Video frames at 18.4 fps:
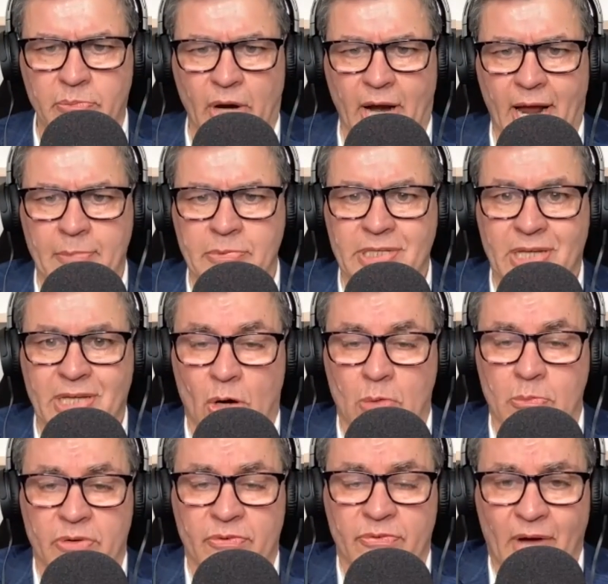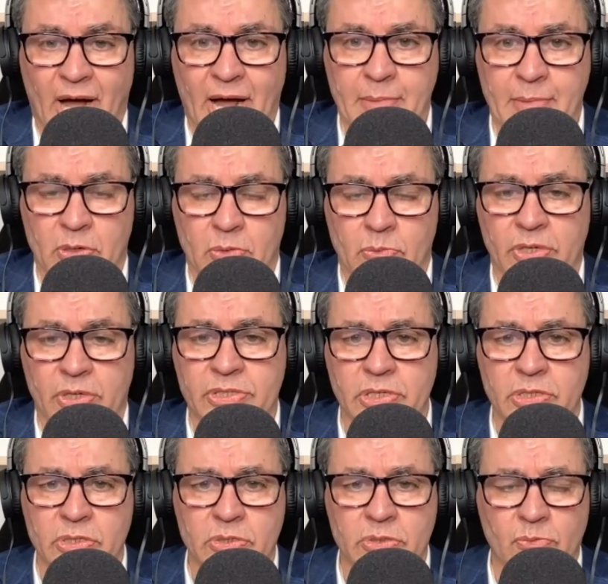perhaps carbon fiber,
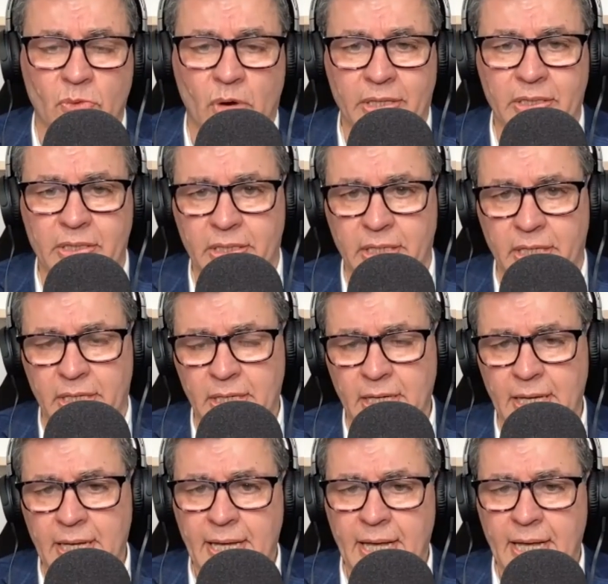which is what the